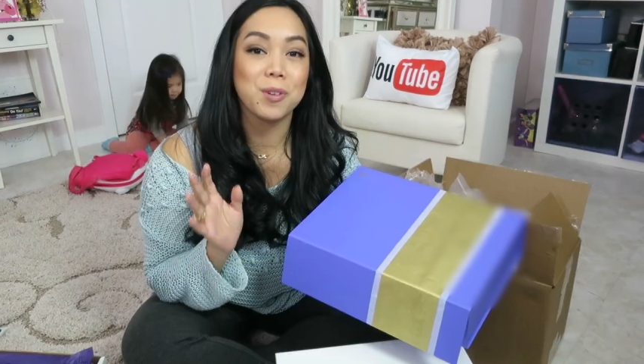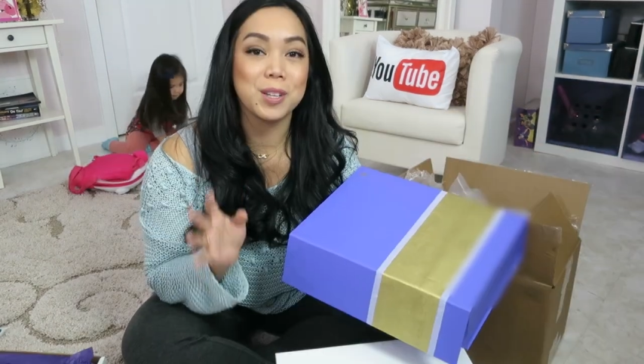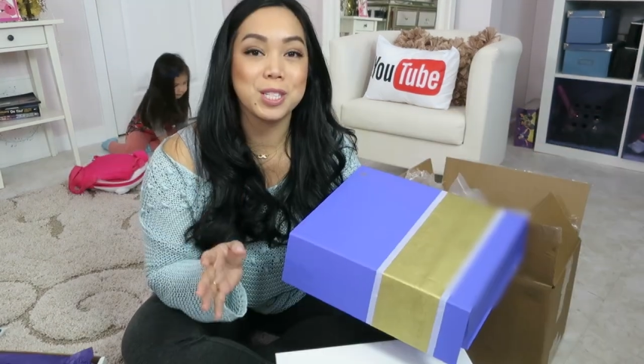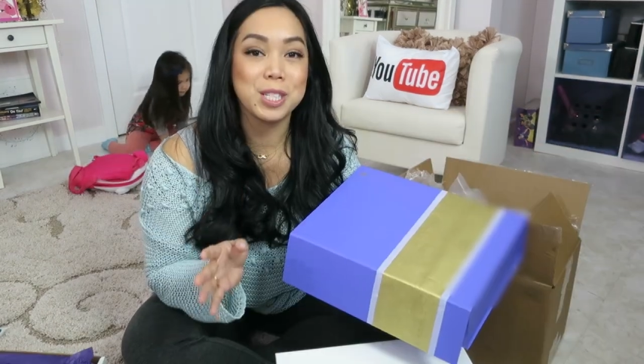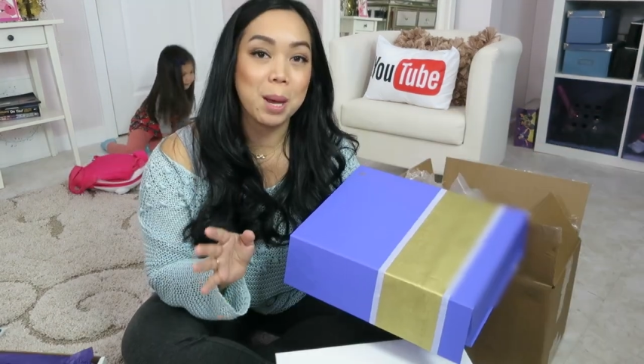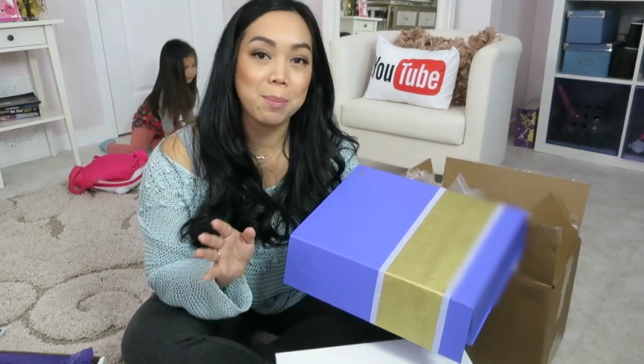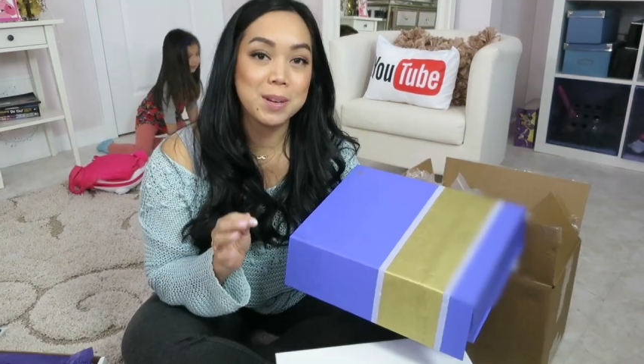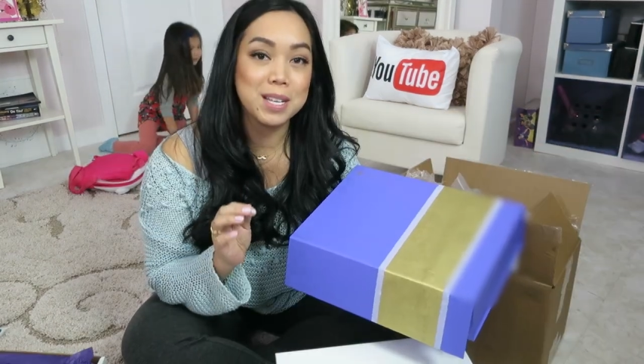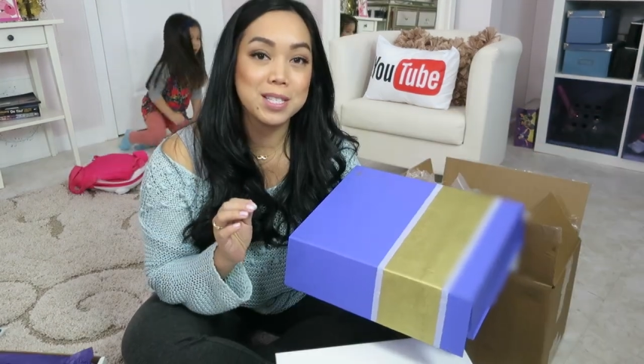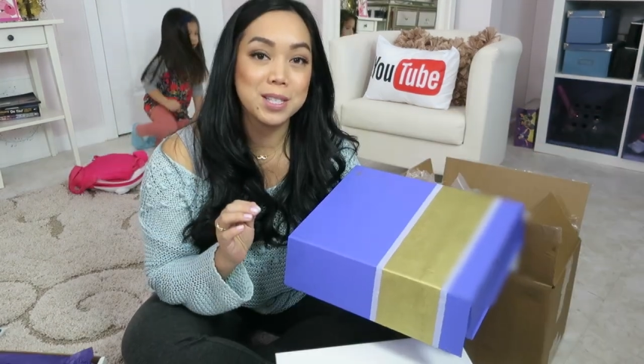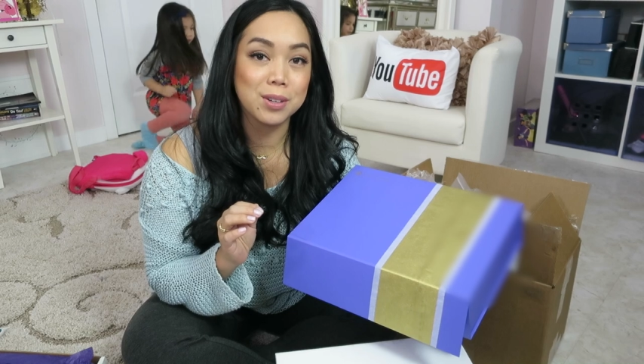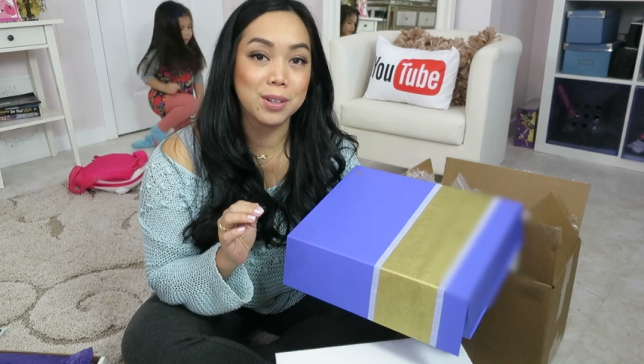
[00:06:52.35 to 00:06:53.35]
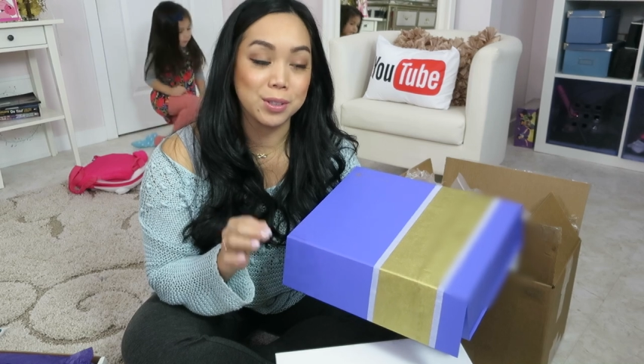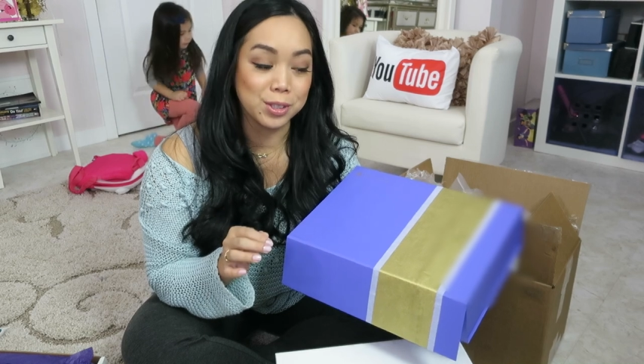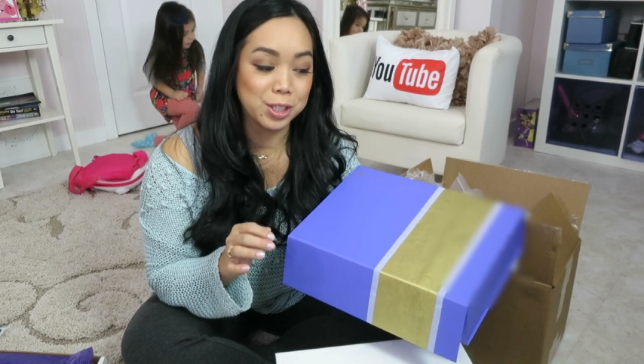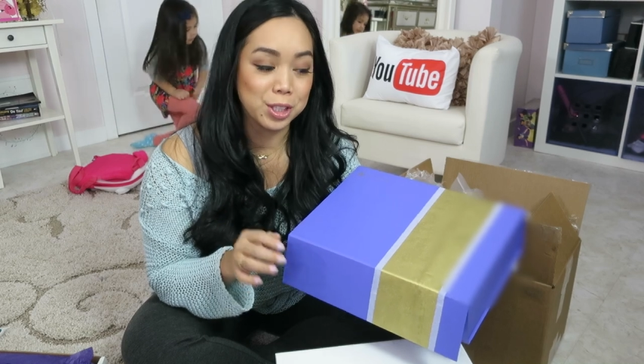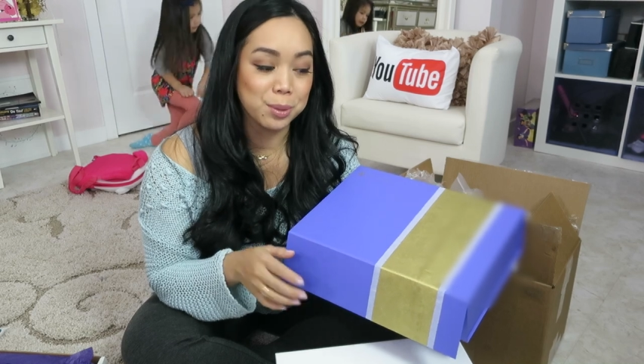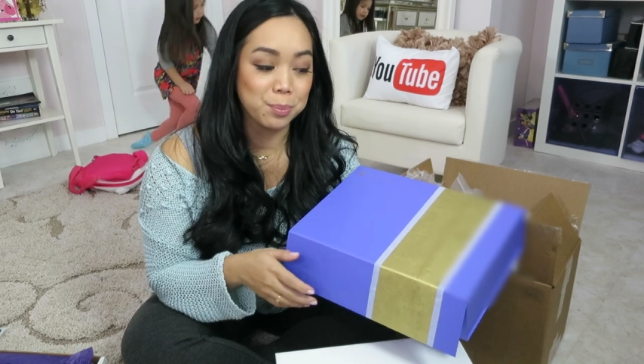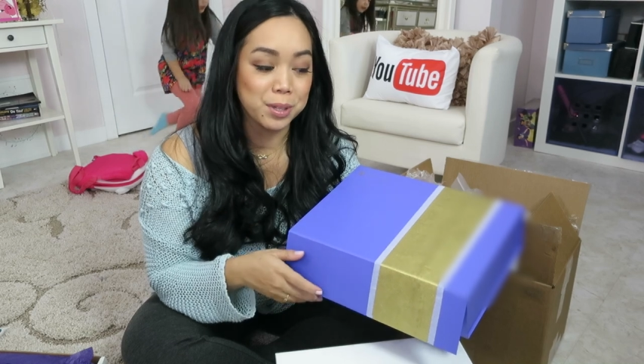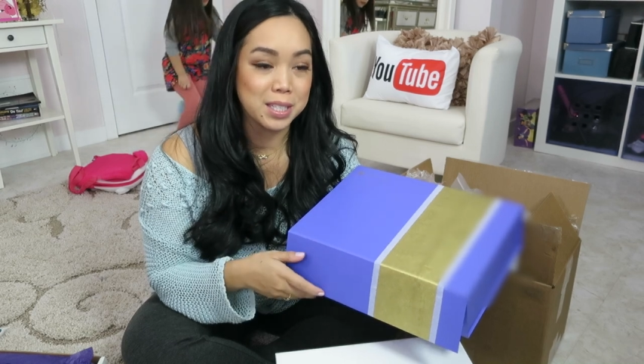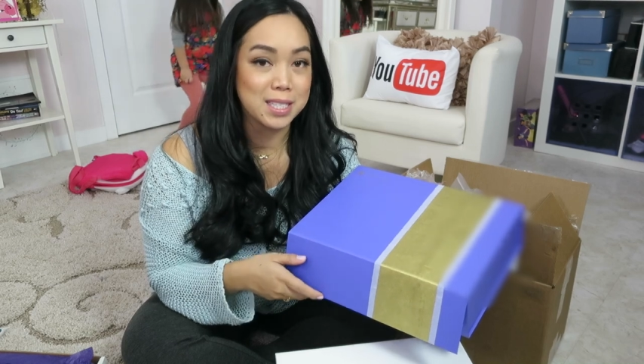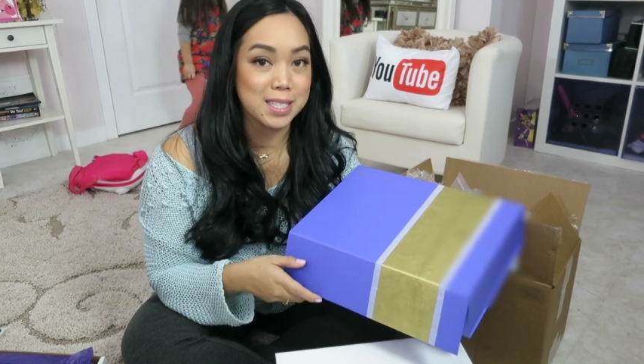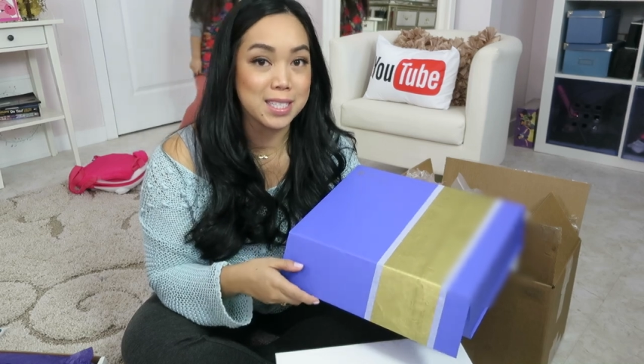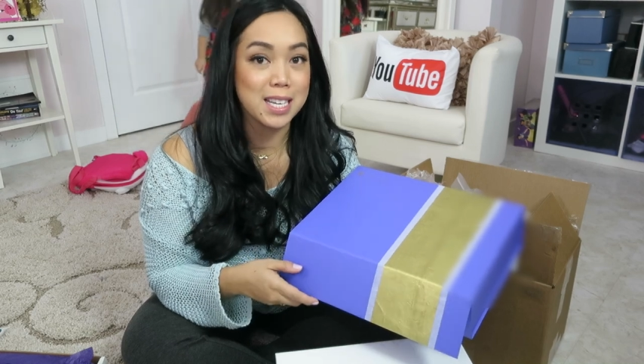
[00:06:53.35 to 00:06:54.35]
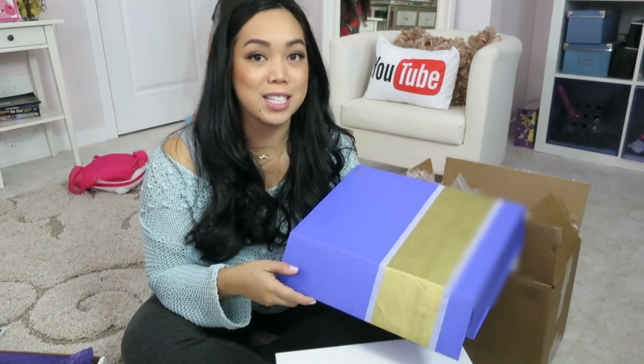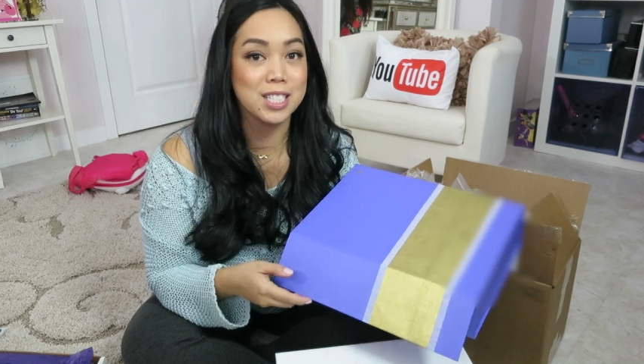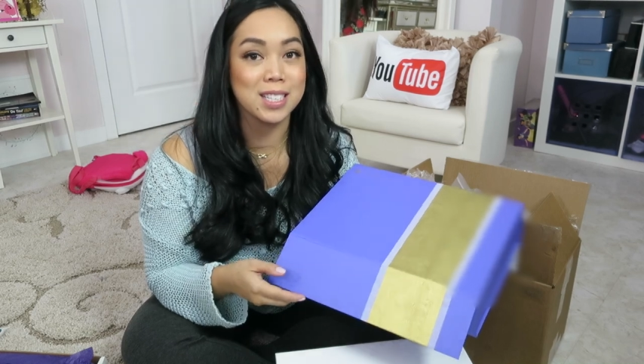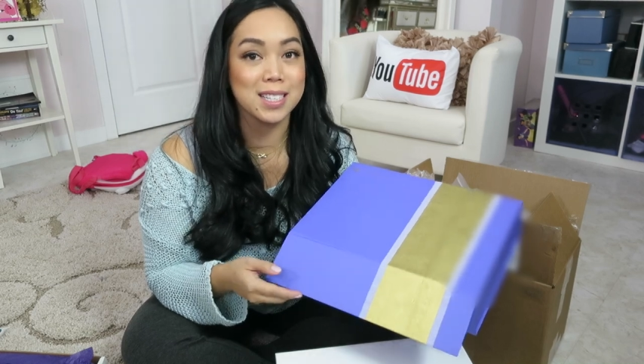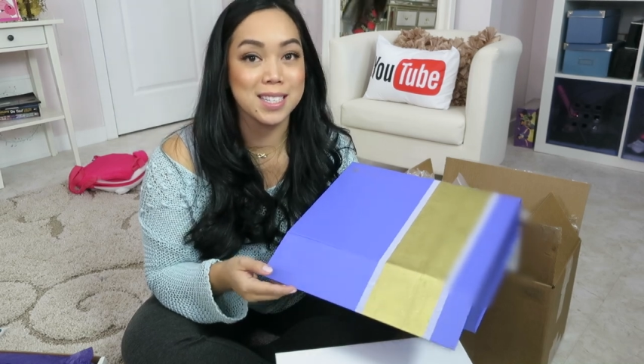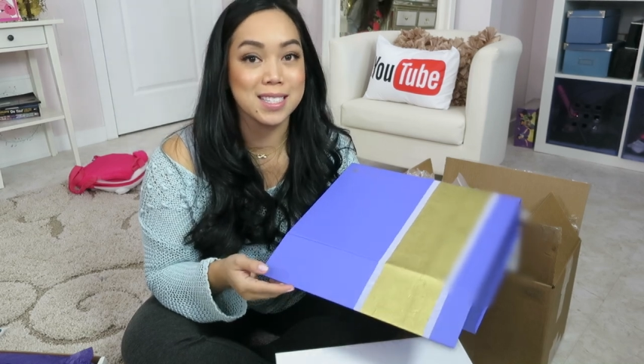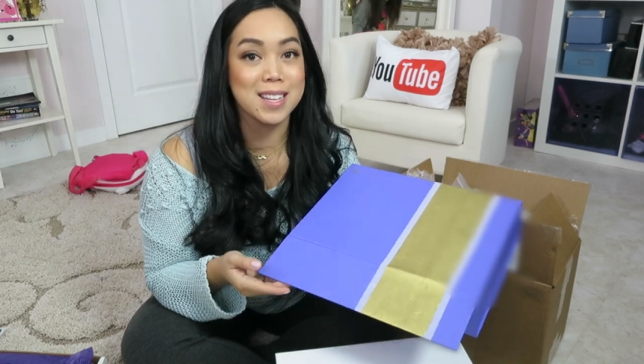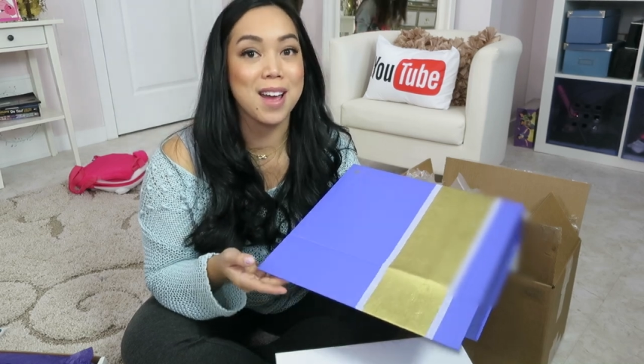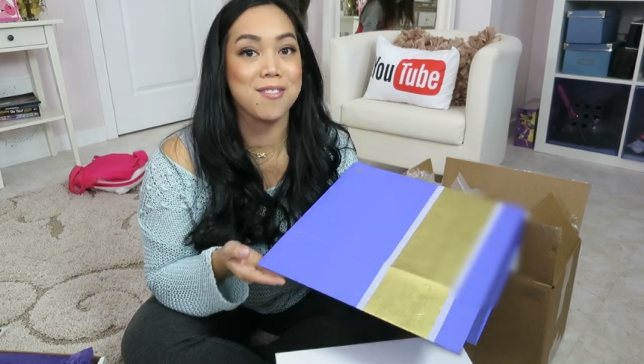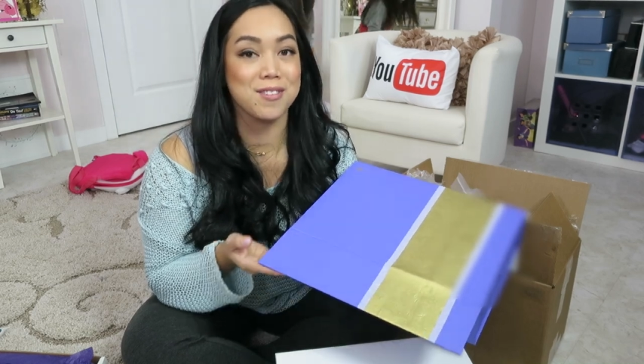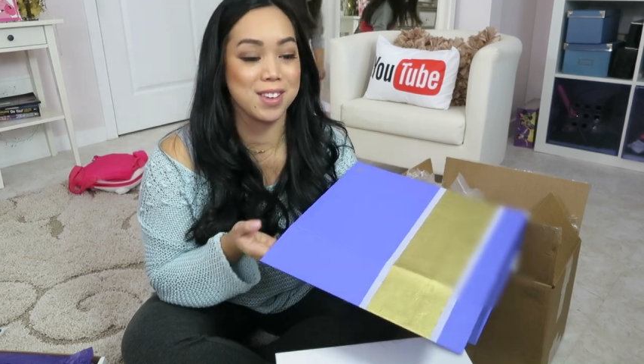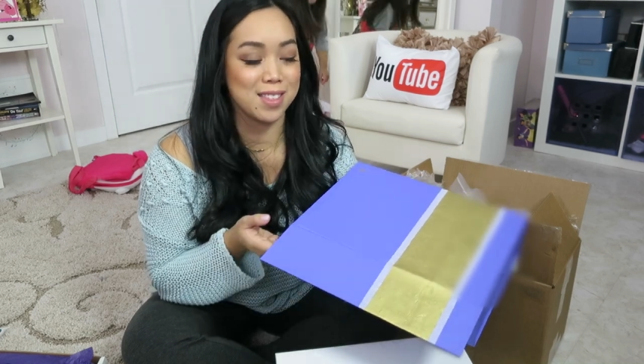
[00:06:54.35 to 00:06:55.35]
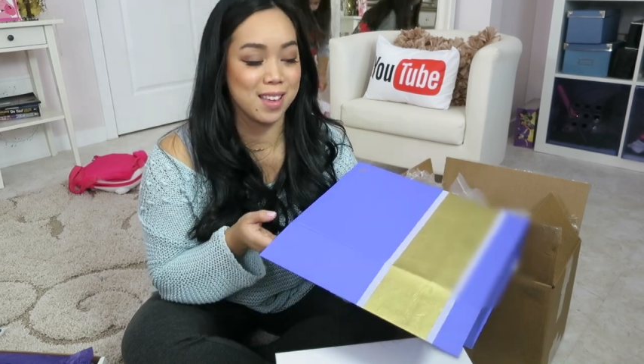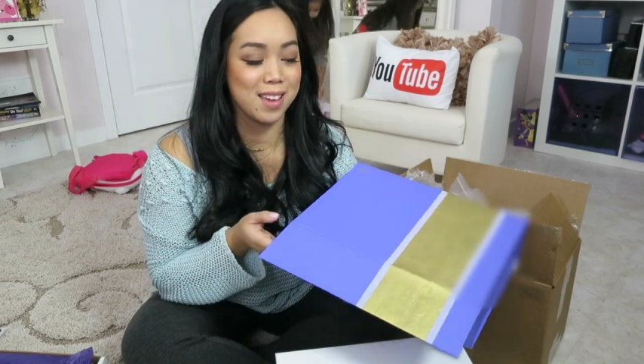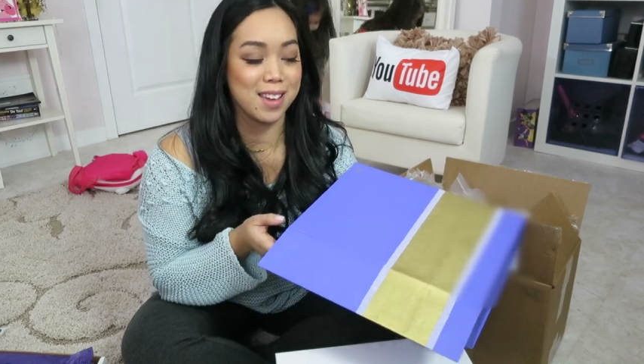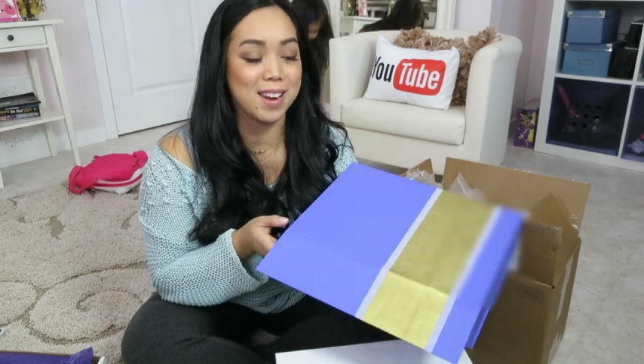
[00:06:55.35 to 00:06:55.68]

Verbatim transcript: For the Japanese culture, presentation is everything,